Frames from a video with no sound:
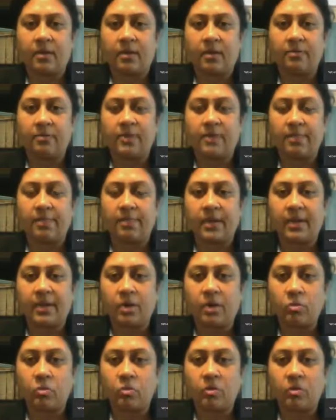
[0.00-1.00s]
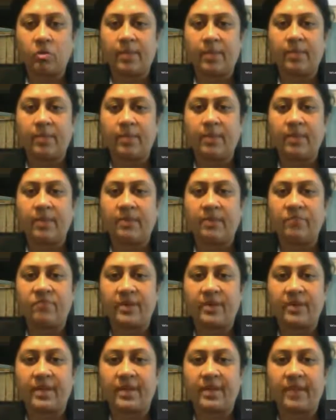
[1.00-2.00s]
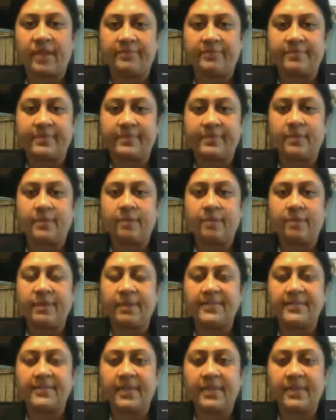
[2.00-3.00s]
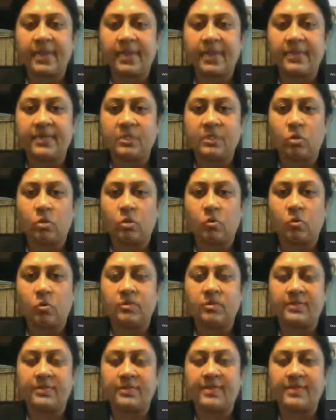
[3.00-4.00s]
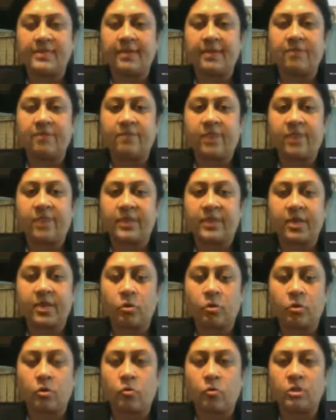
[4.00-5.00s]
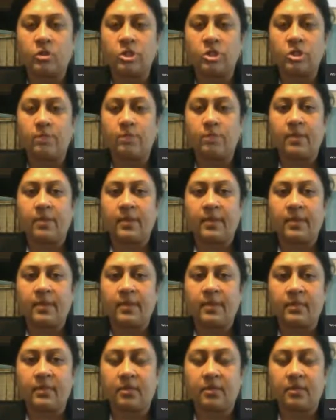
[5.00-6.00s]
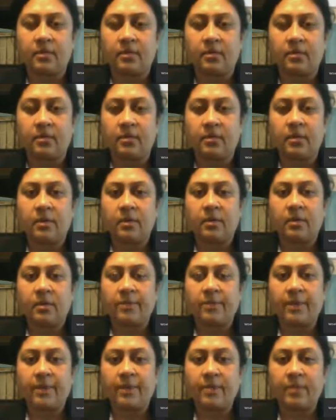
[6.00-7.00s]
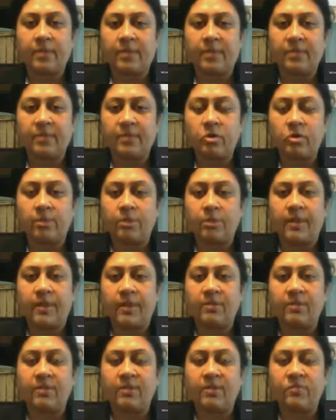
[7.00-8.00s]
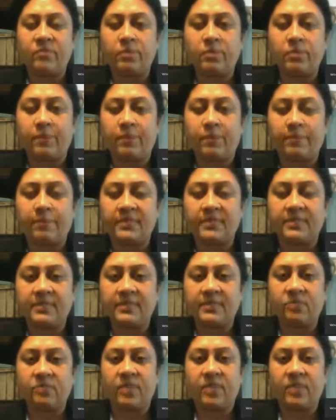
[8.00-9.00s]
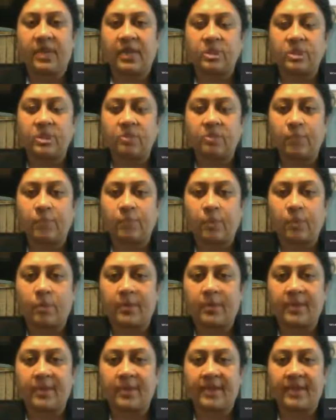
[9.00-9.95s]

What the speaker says: Tamil Nadu, and by different names. Basically, it's your reflecting your ownership in the revenue department for the purposes of collection of property tax.